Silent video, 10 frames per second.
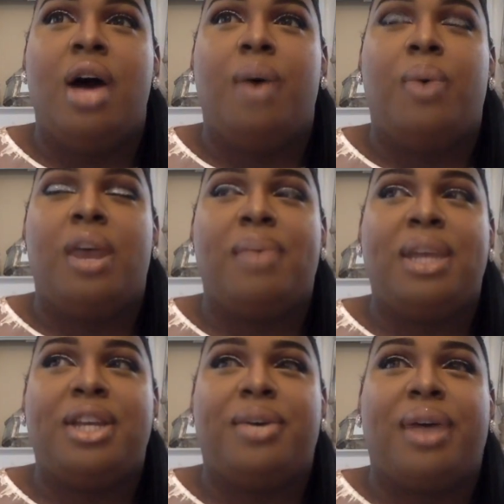what am I
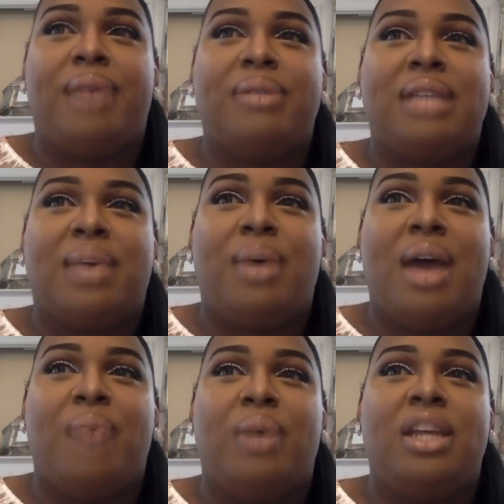doing? I was like, well,
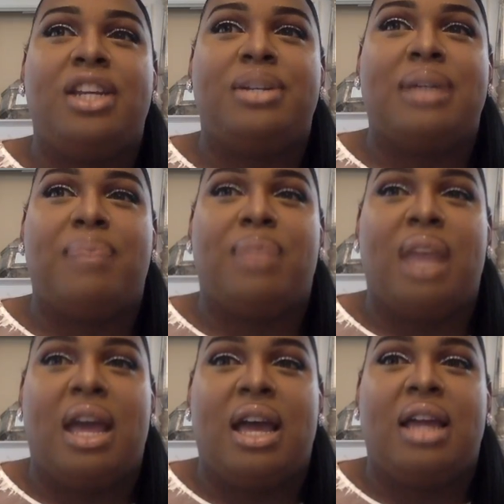I want to do
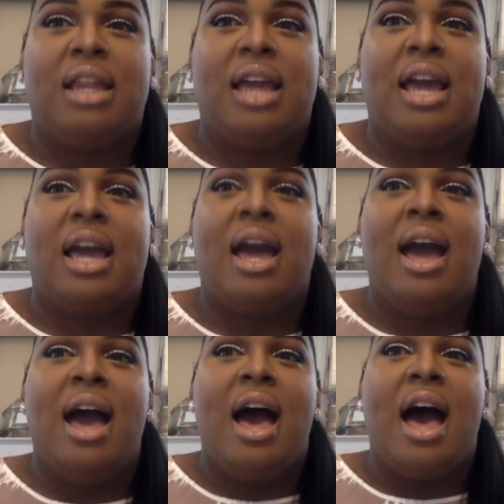something. Like,
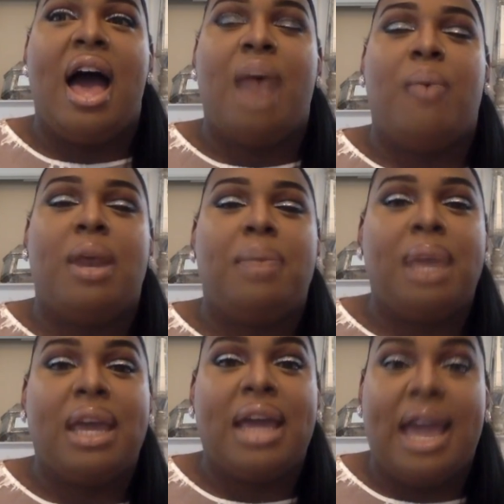I want to be
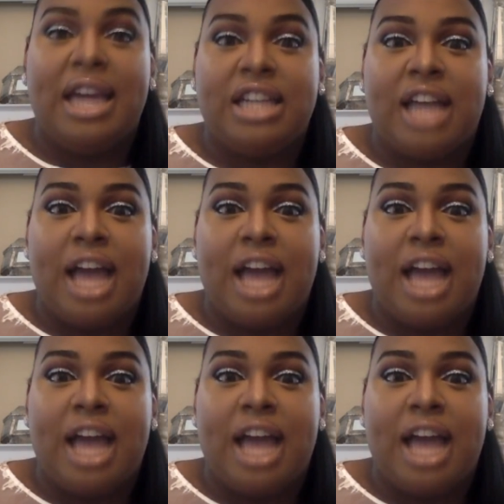engaging.